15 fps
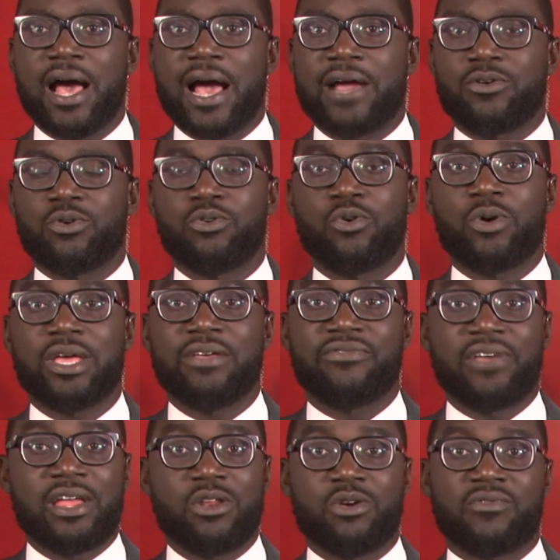I don't know
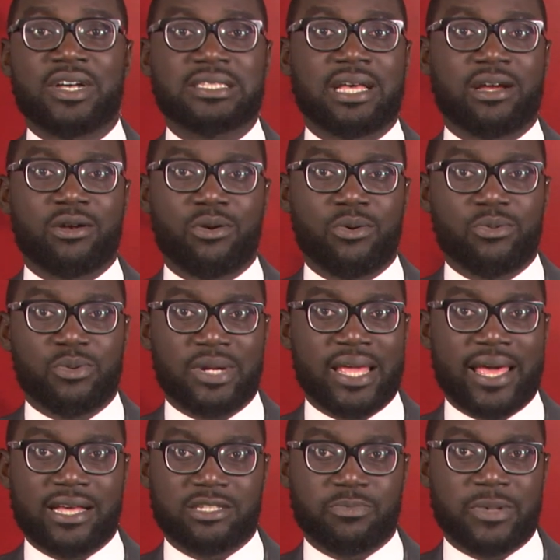if any of us are clothed with
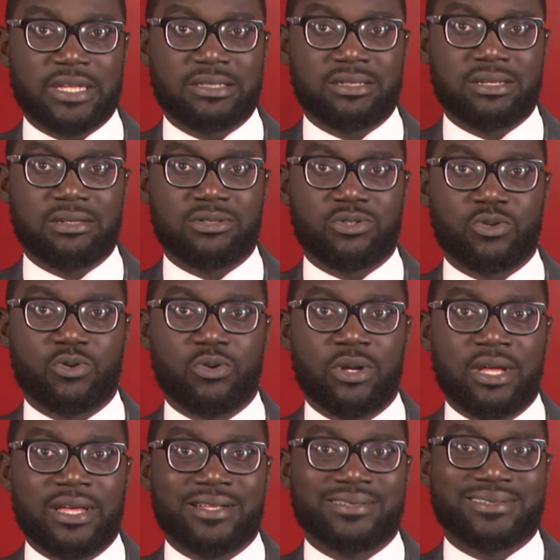the expertise
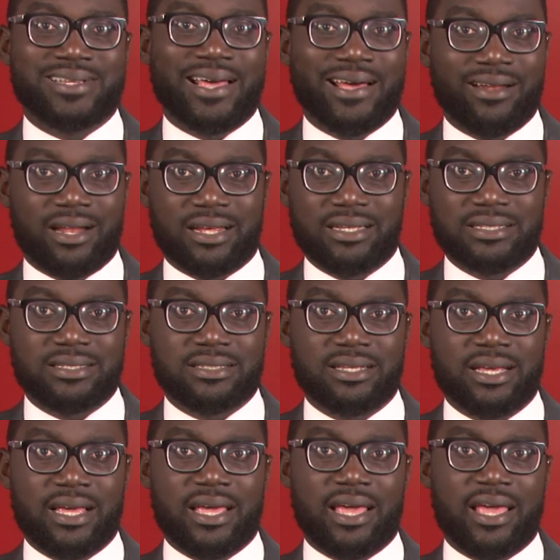to tell us
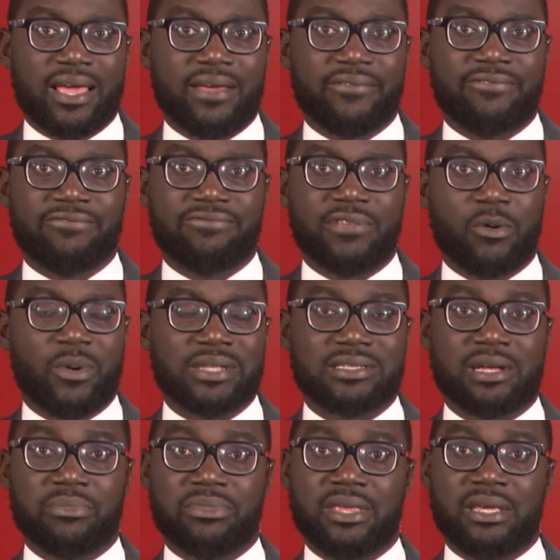if there were
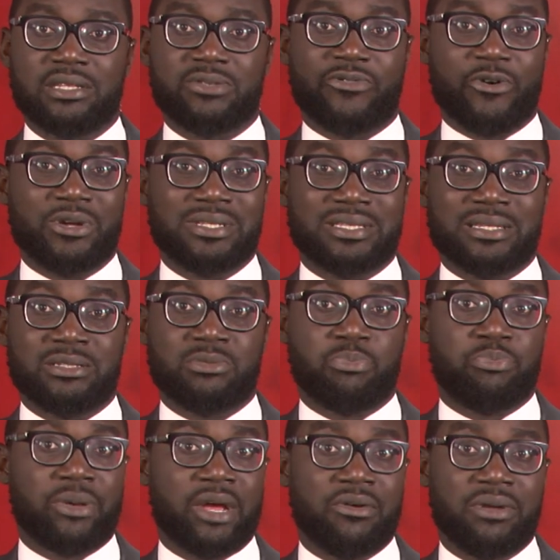some things, for instance,
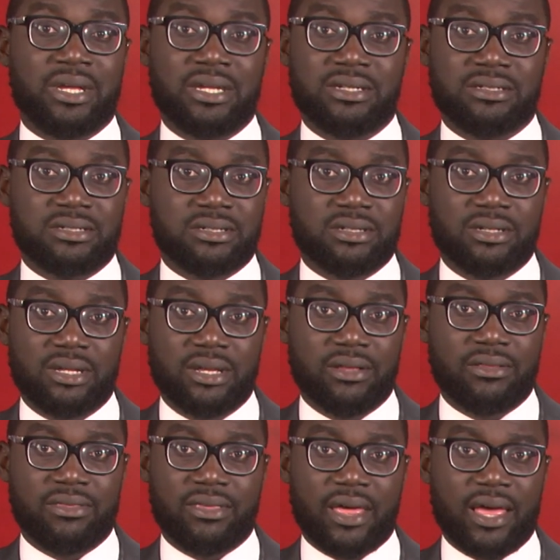buried
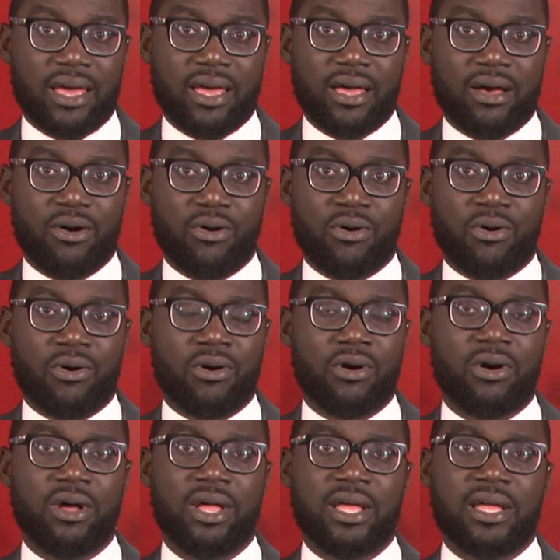there,
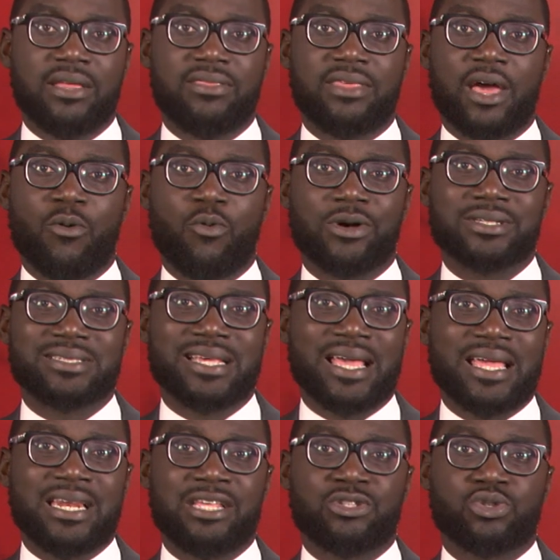or there was
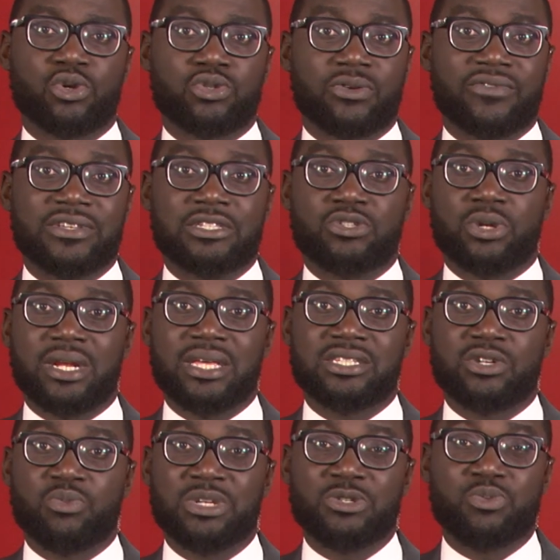any sort of
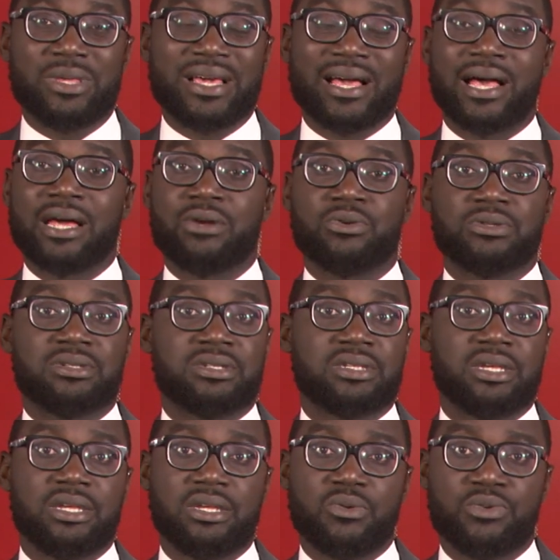installation which we cannot
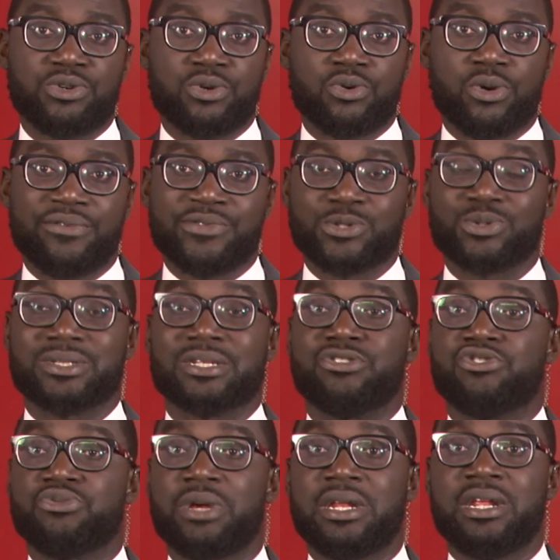see. We don't know if it was a
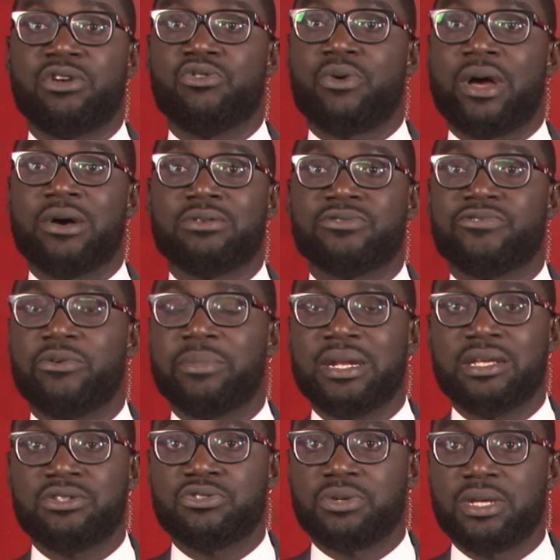training ground for
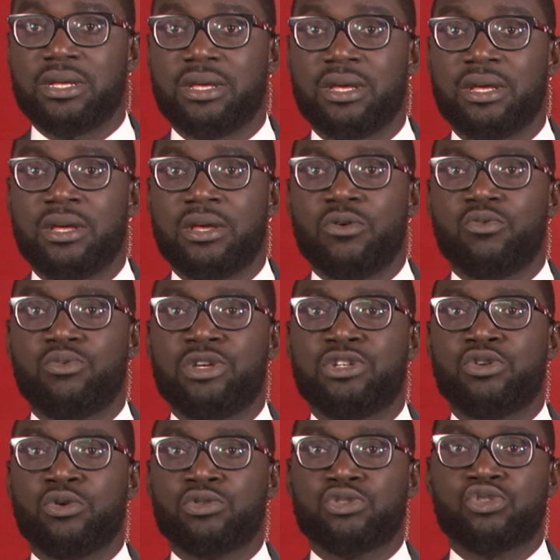military. We
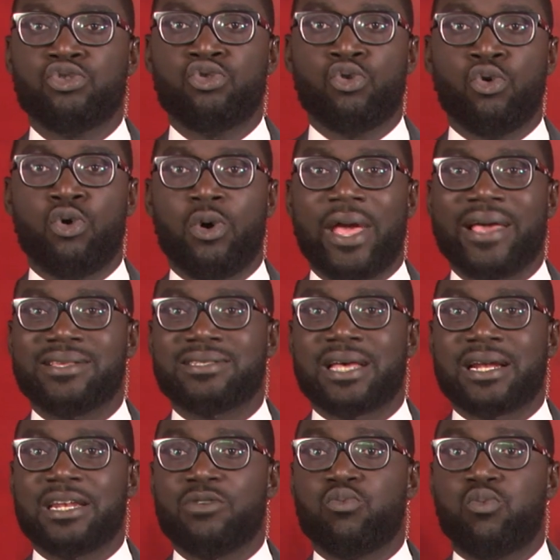don't know
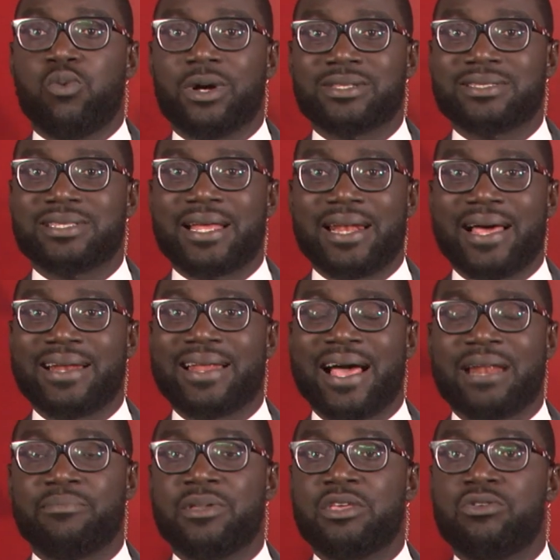exactly what the land
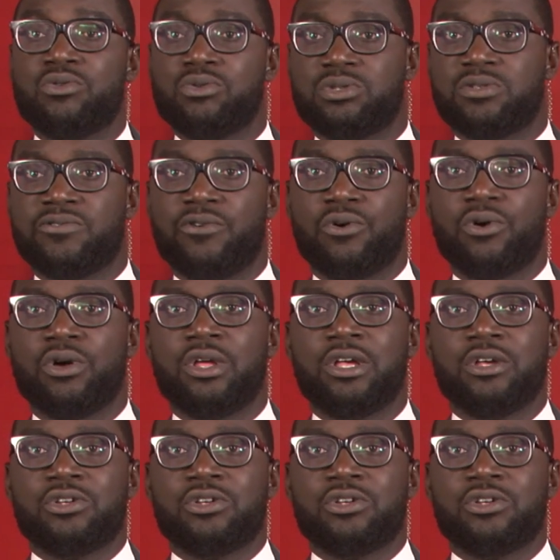had been used for.